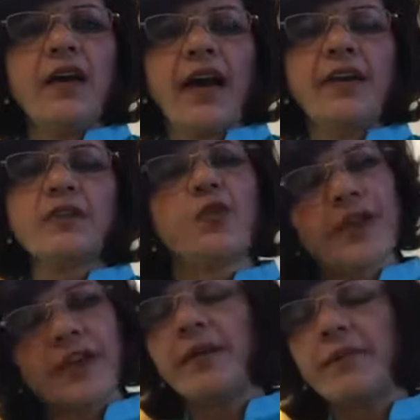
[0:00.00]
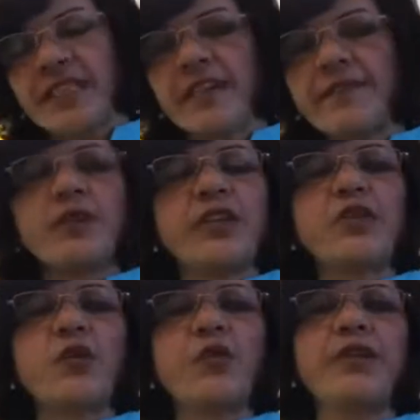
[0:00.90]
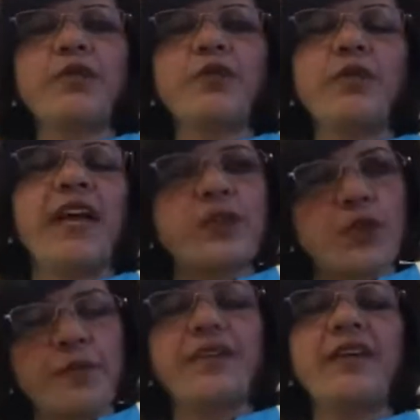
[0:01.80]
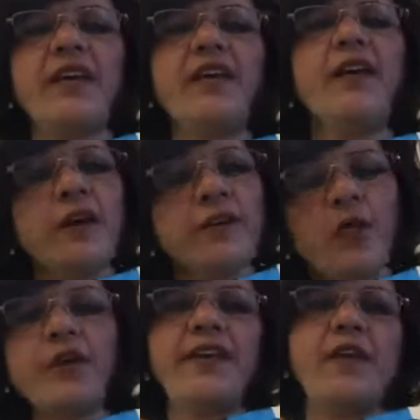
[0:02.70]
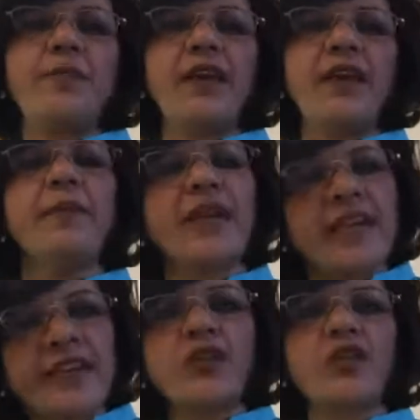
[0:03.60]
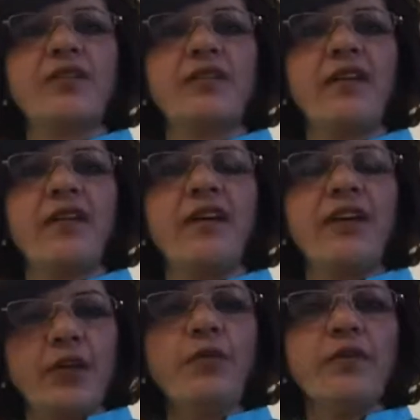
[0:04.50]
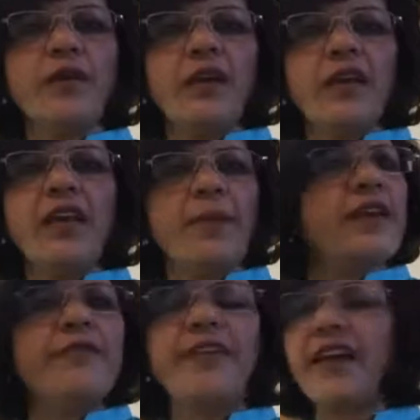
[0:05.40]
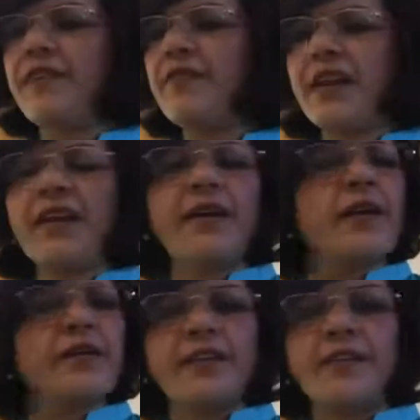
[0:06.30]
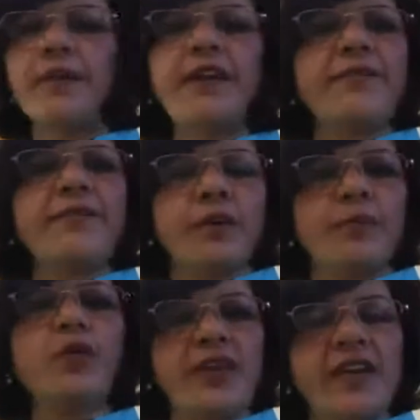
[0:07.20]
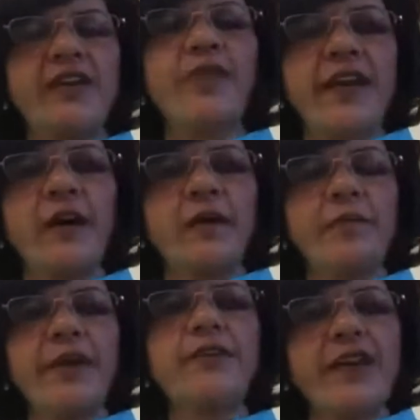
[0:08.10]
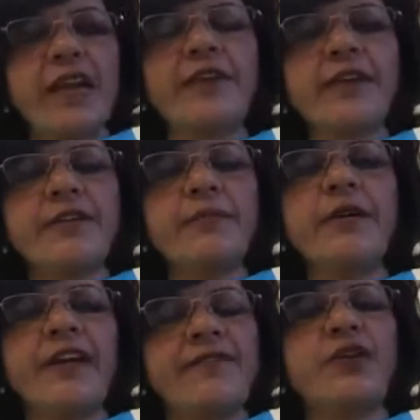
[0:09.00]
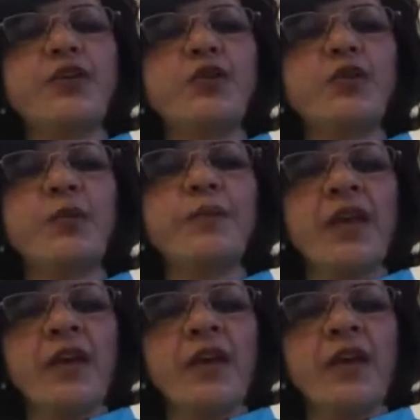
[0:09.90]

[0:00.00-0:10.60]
And Surya himself switched over to naturopathy, food therapy, meditation. He made a very, very determined effort. Both he and Reena made a very determined effort to